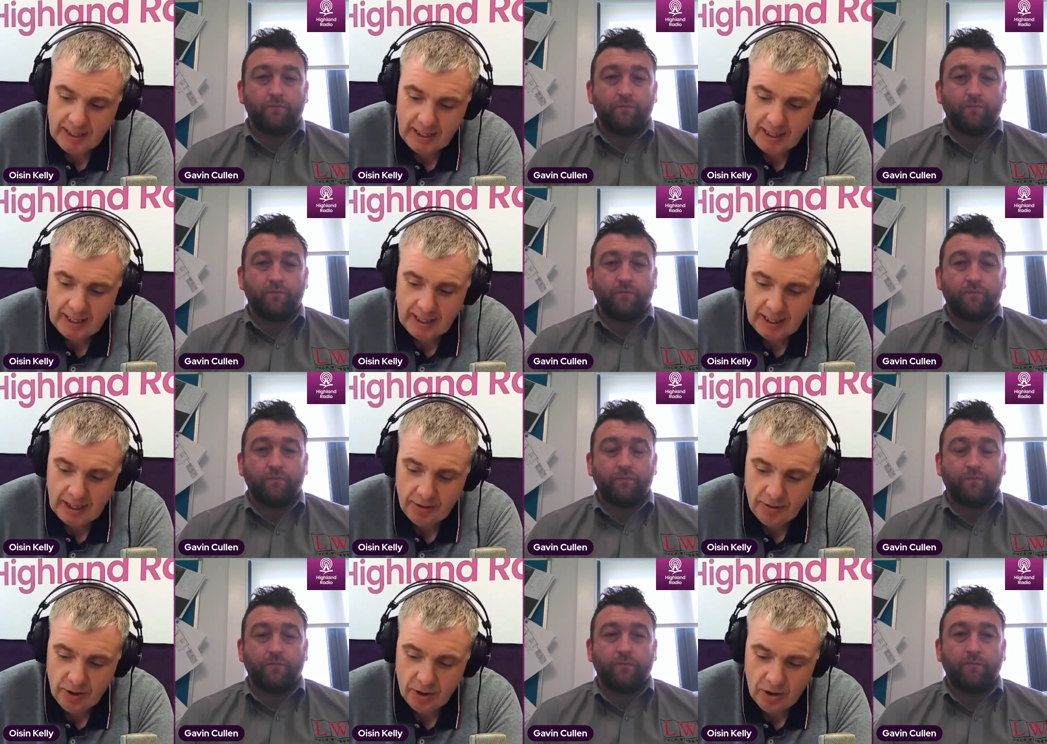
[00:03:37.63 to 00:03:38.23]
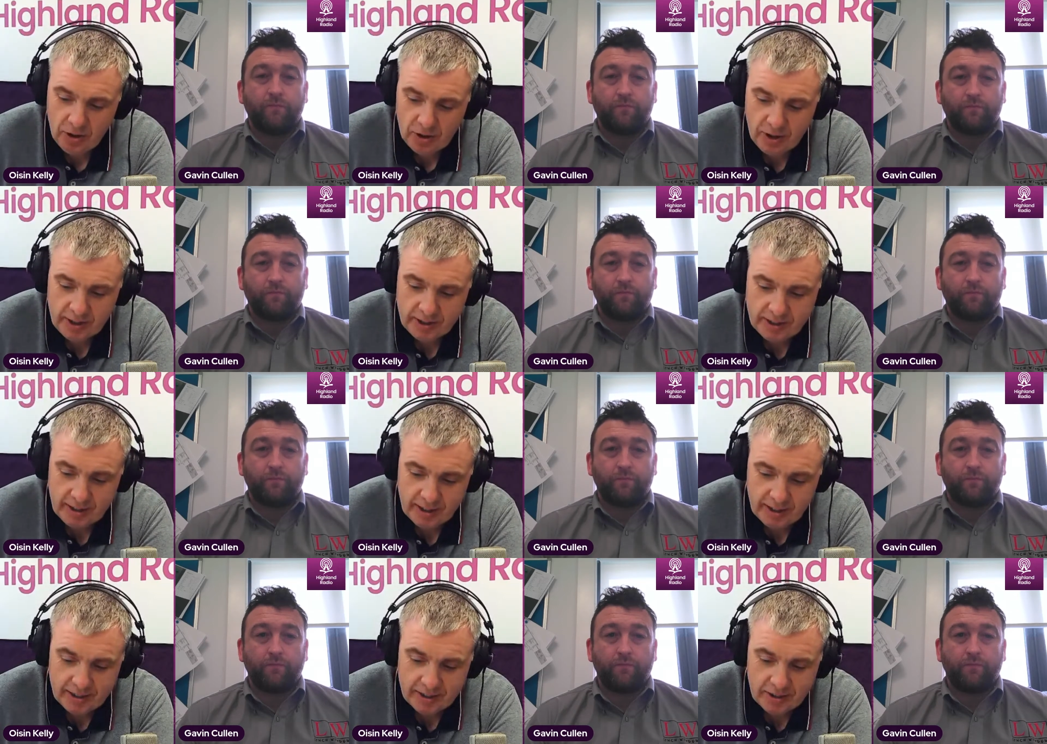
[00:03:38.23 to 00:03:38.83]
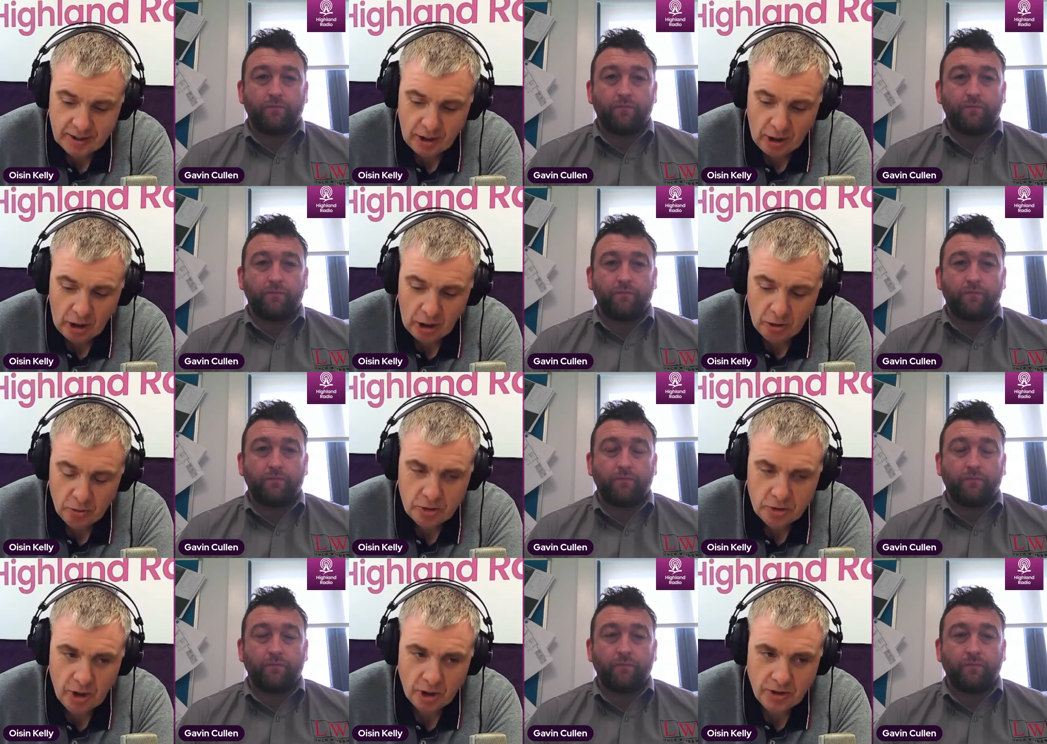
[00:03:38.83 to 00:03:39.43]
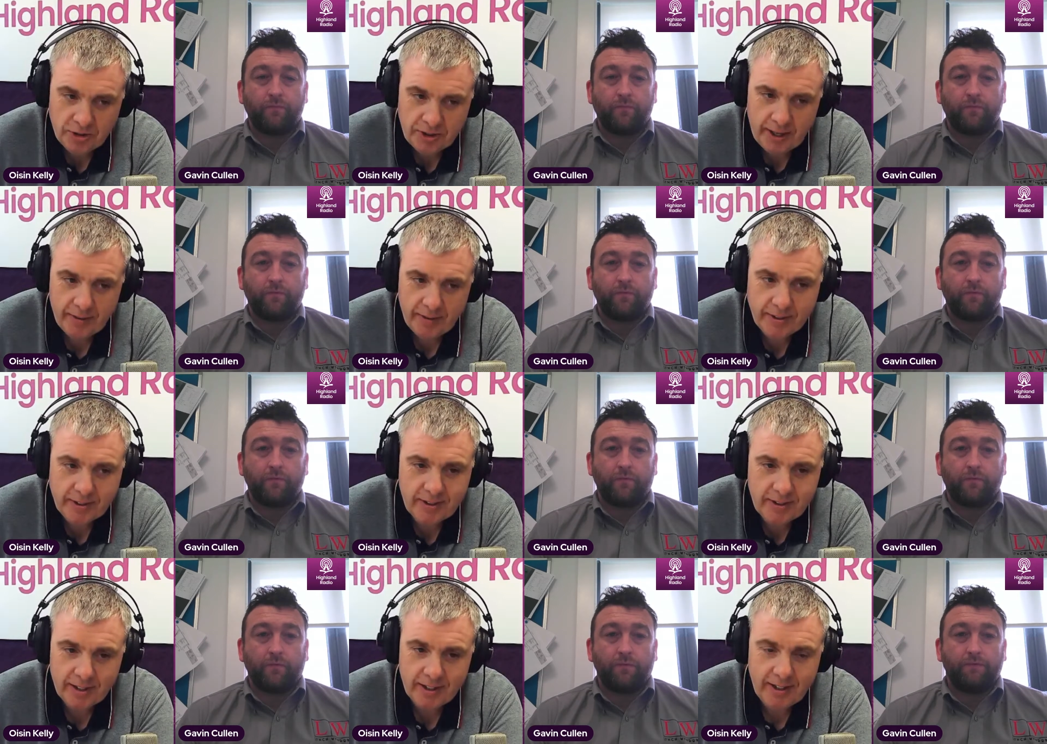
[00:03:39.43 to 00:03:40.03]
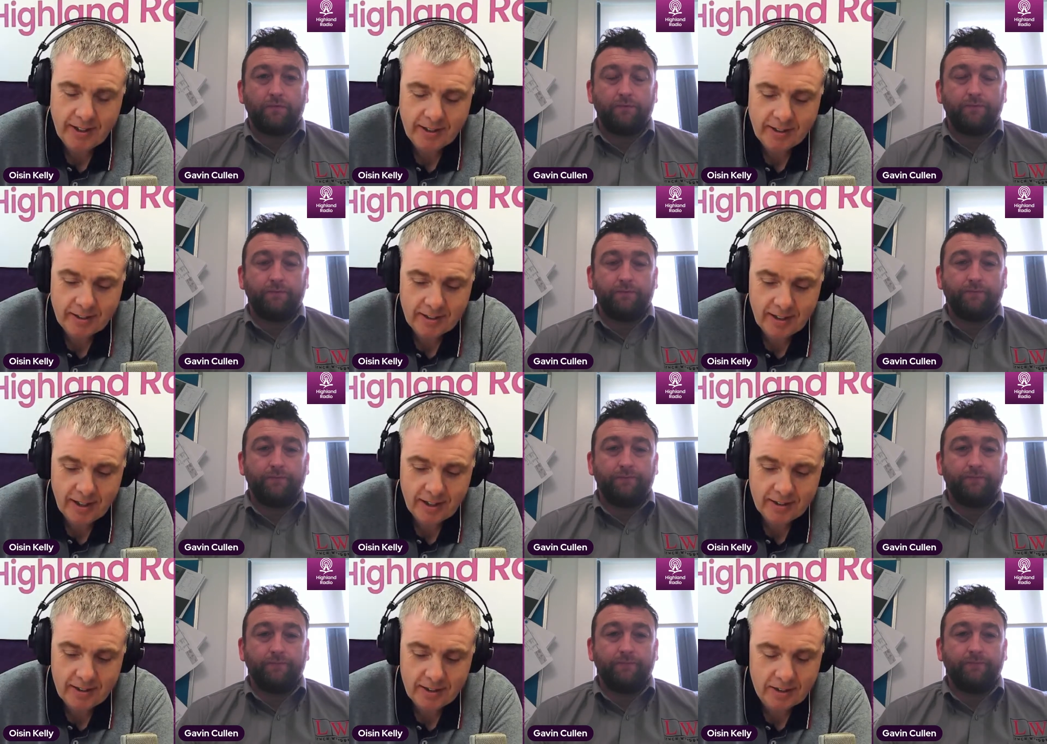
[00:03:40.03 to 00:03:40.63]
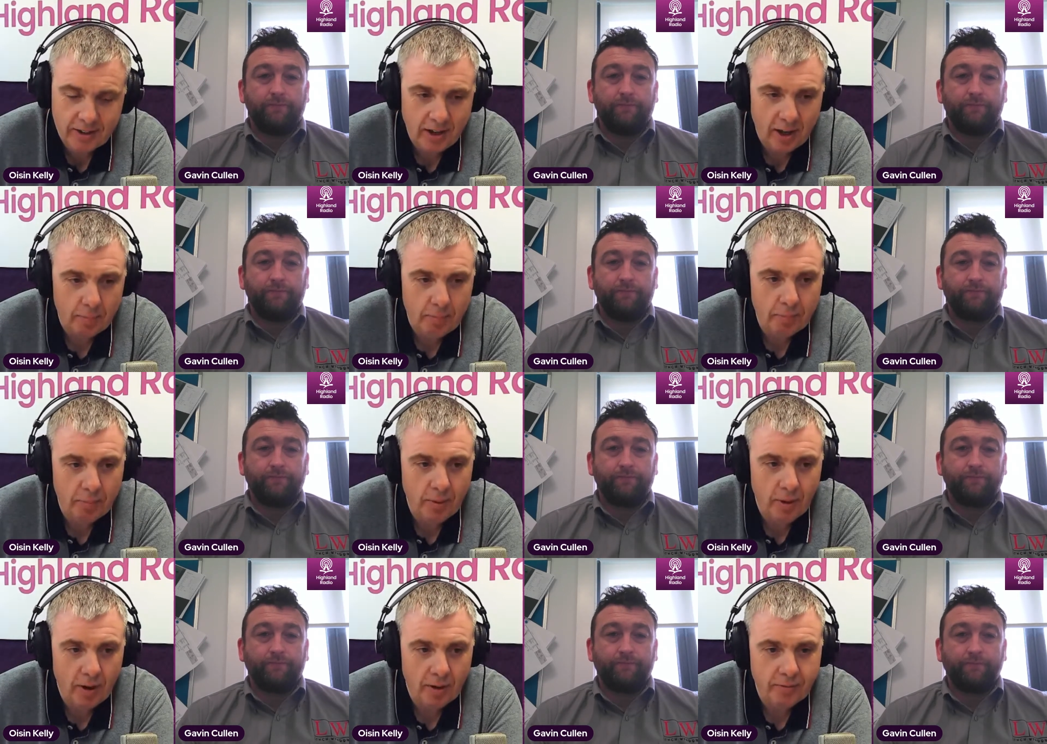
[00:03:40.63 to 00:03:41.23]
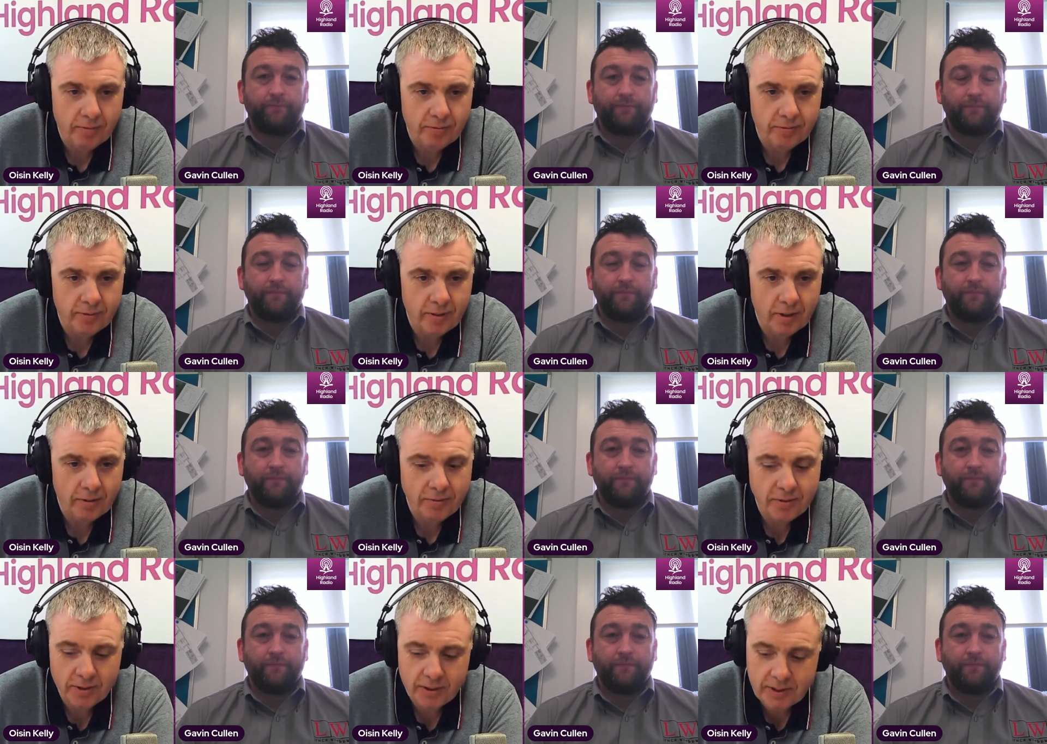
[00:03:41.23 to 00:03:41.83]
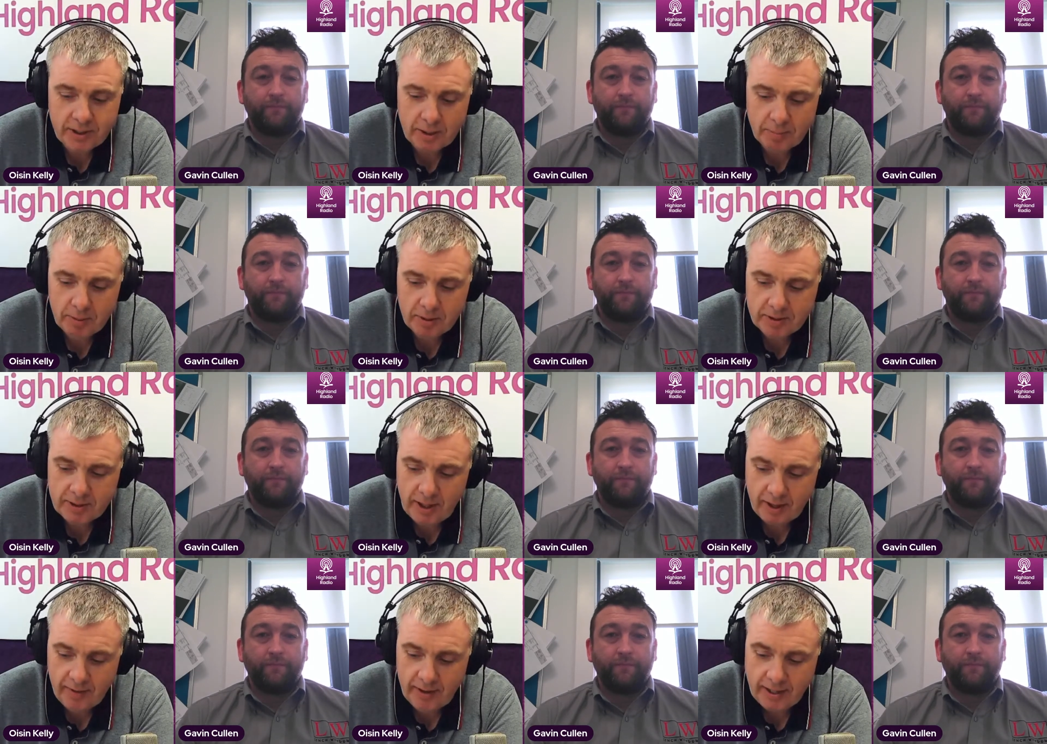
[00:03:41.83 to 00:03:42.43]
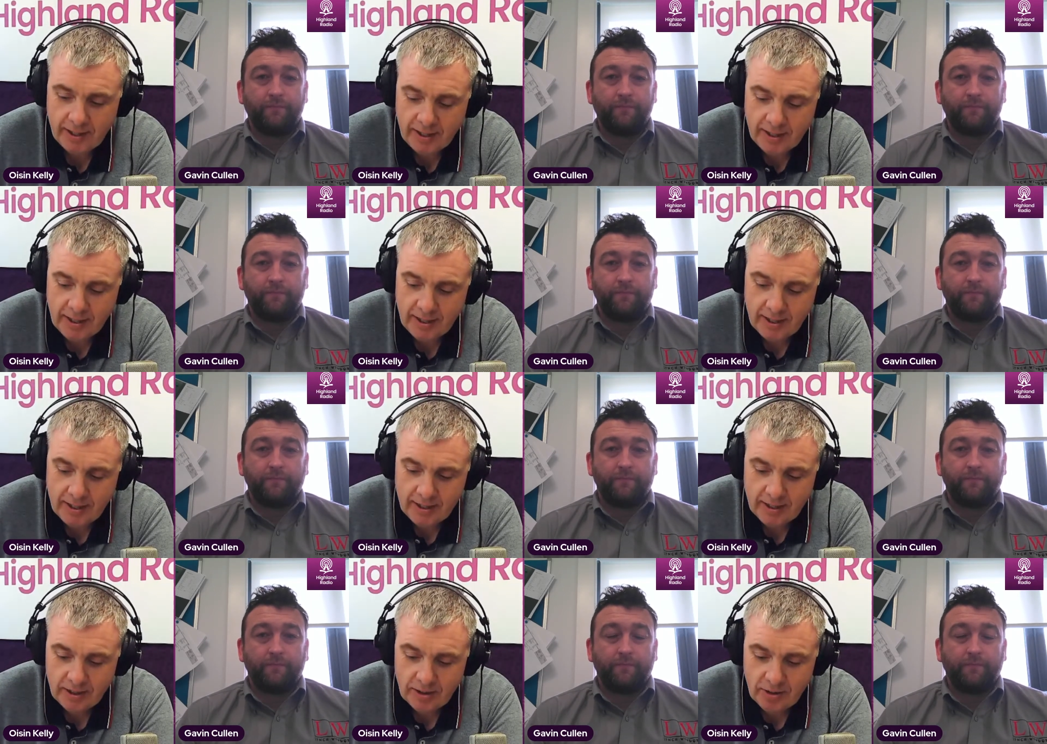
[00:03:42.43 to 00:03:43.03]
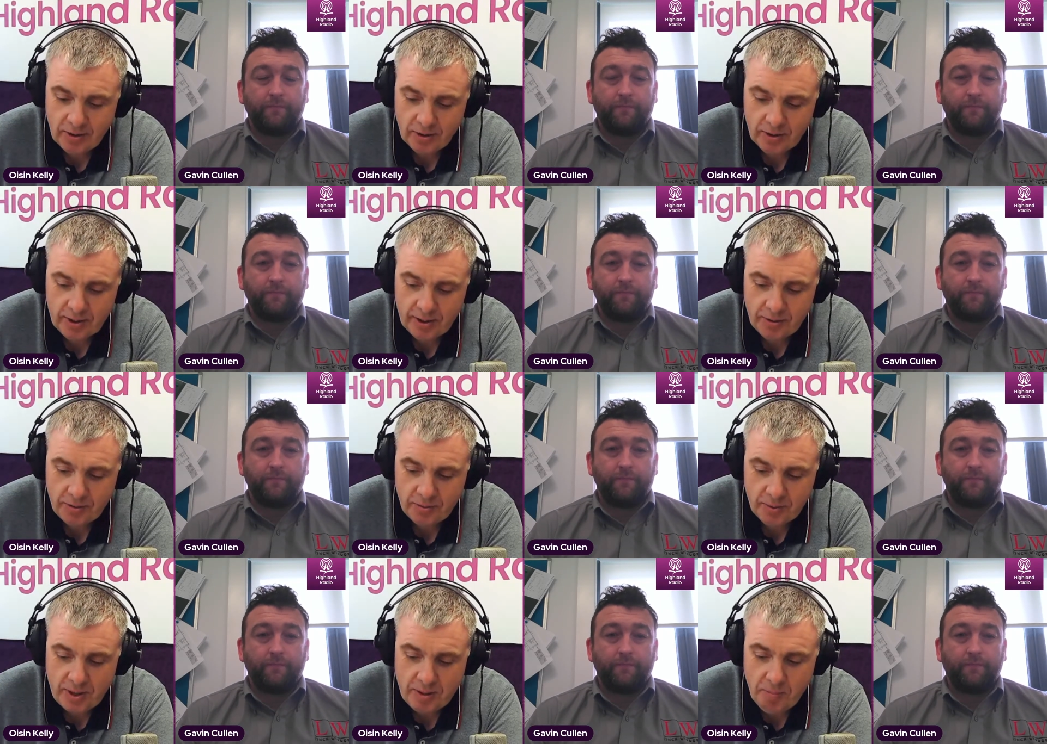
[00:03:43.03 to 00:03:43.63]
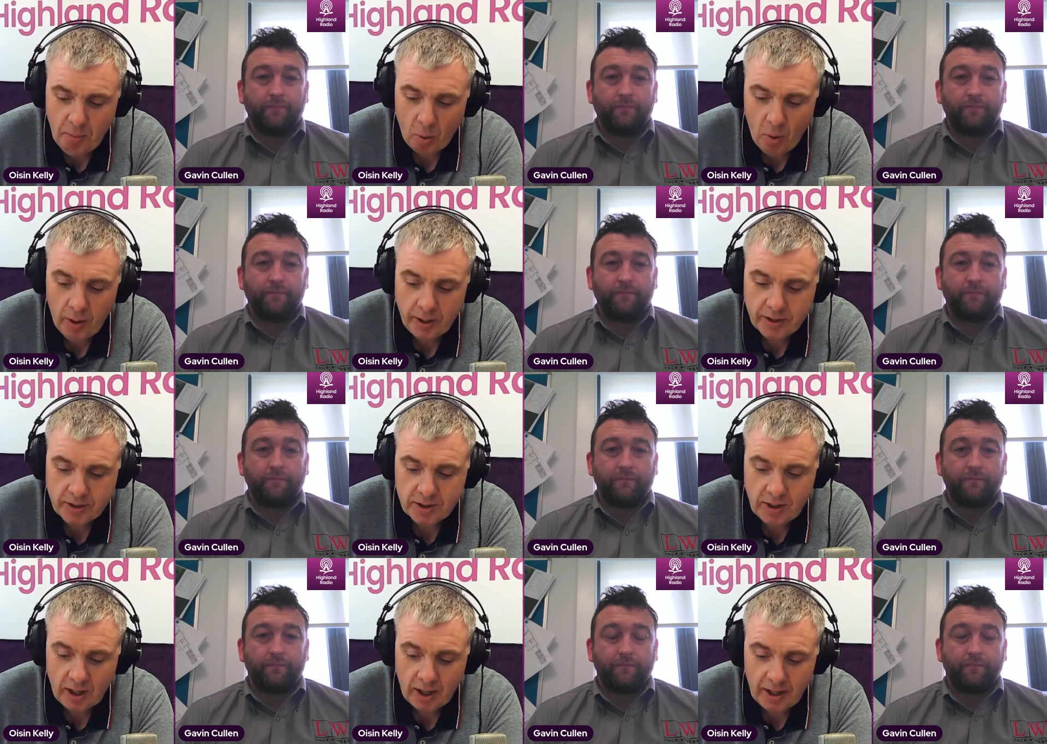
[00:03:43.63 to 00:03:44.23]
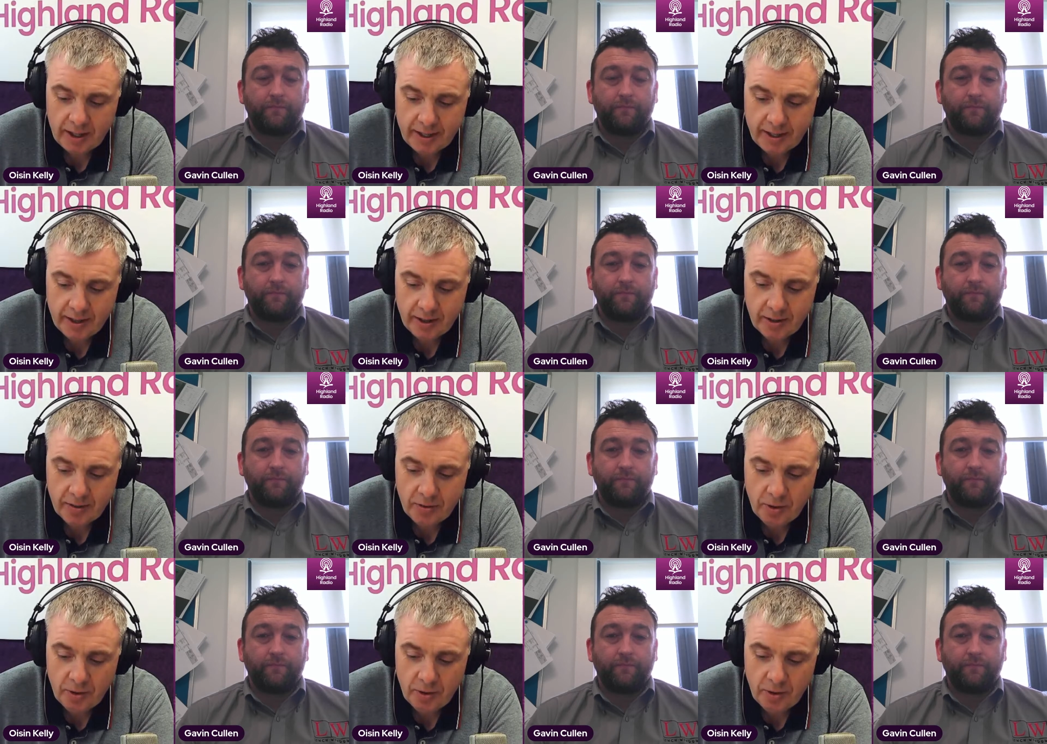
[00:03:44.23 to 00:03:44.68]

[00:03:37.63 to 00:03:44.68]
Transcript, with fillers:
Speaker 1: Uh, they're looking to, to close out Derry City at the mm. top of, of the table. Derry currently three points clear.